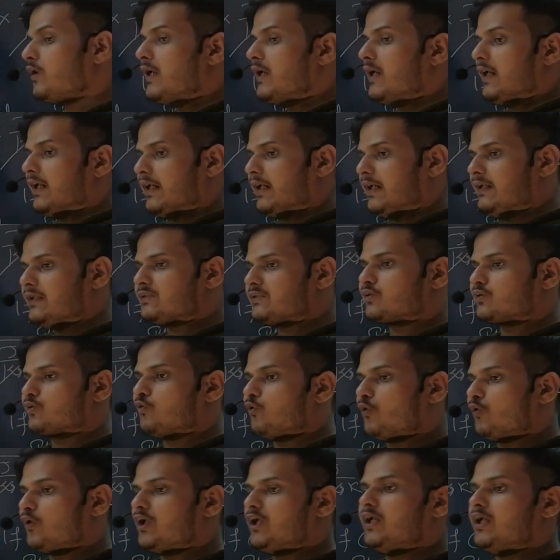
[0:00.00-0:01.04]
is
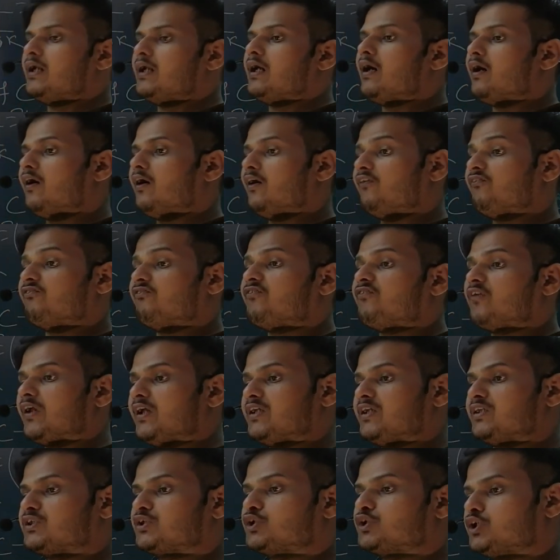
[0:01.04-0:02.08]
going a
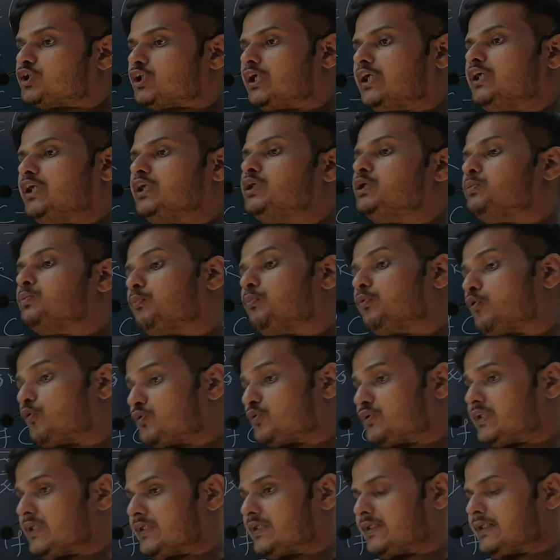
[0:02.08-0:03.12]
phase change
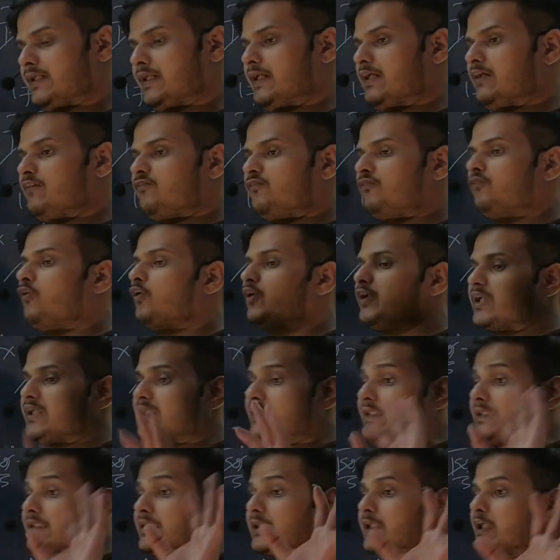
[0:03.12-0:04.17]
process. If for
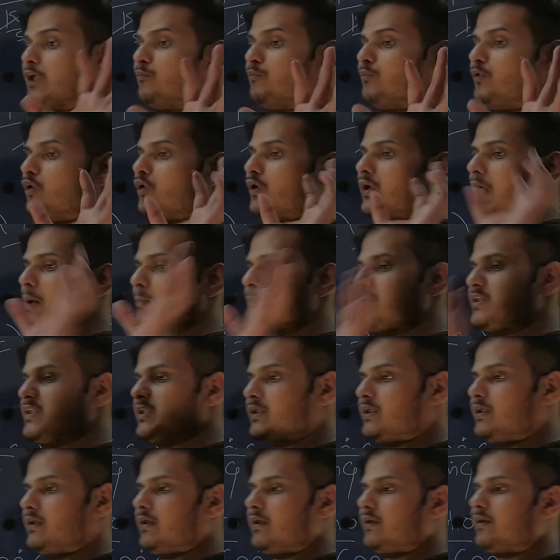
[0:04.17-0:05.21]
system your
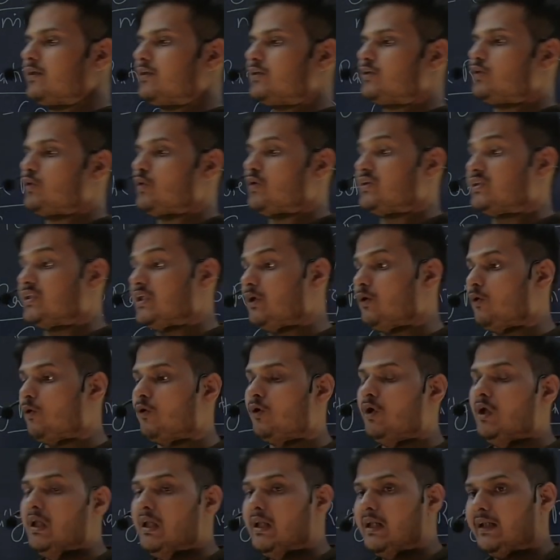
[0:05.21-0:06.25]
capacity rate ratio is 0,
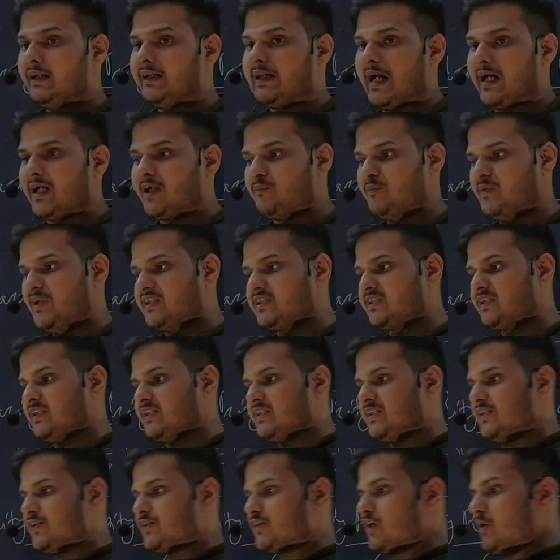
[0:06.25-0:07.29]
that means the
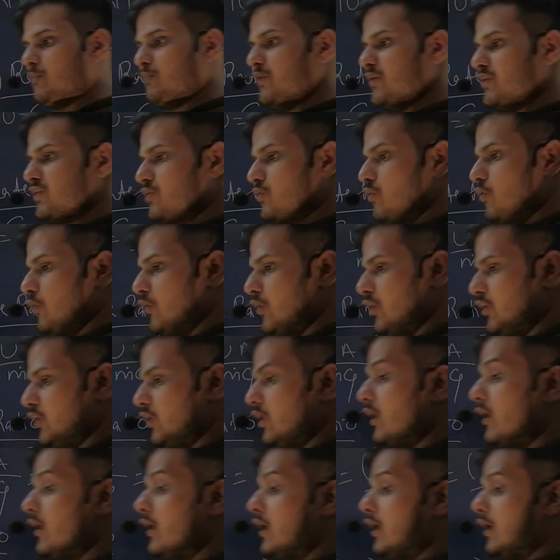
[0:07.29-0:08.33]
system is going
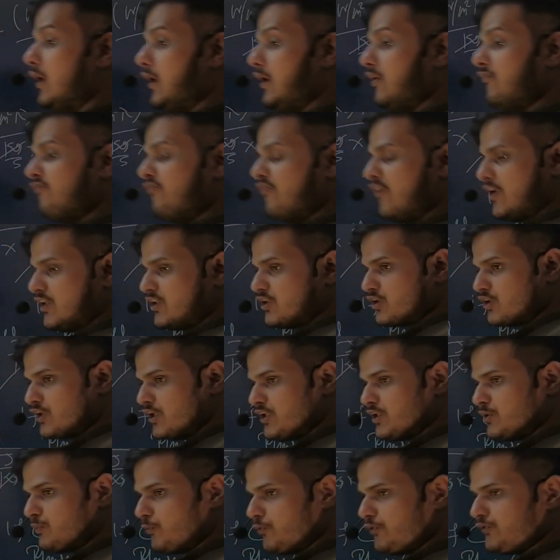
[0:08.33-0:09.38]
a phase
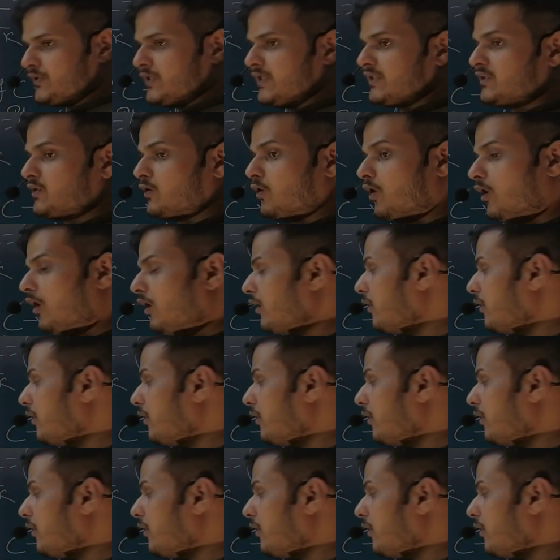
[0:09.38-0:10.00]
change process. Or